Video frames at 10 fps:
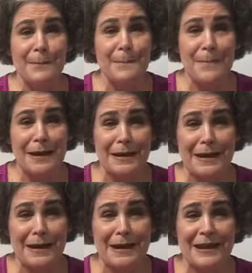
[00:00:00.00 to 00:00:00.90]

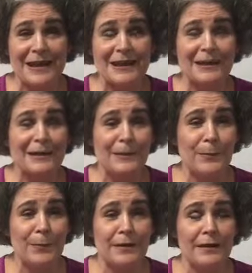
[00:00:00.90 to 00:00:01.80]
Monday,
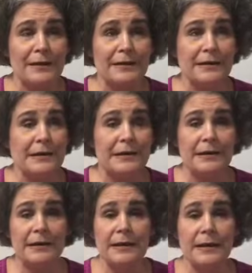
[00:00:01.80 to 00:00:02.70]
but
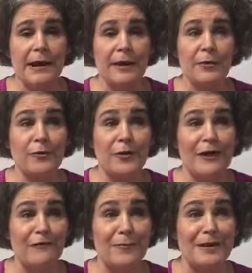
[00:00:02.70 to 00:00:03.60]
I
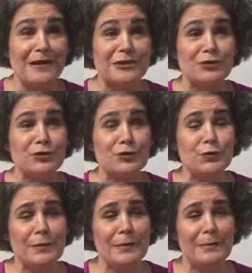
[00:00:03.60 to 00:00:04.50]
have been
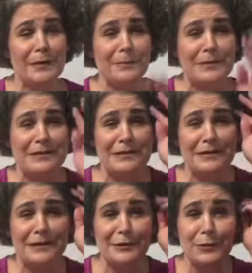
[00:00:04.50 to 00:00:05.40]
extremely
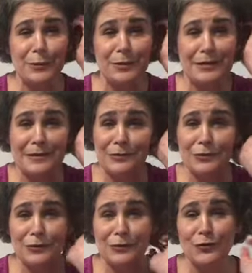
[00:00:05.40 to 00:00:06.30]
busy with
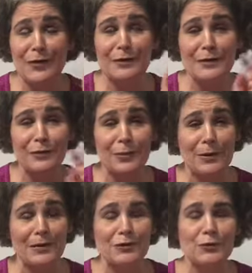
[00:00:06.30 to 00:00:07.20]
trying to get
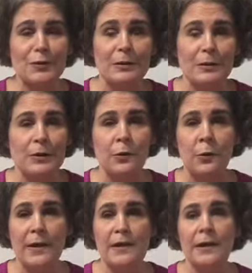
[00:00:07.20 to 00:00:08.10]
ready to come to
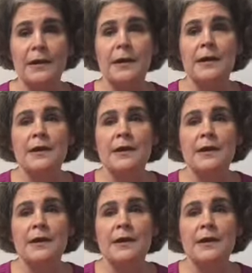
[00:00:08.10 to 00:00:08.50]
Hawaii.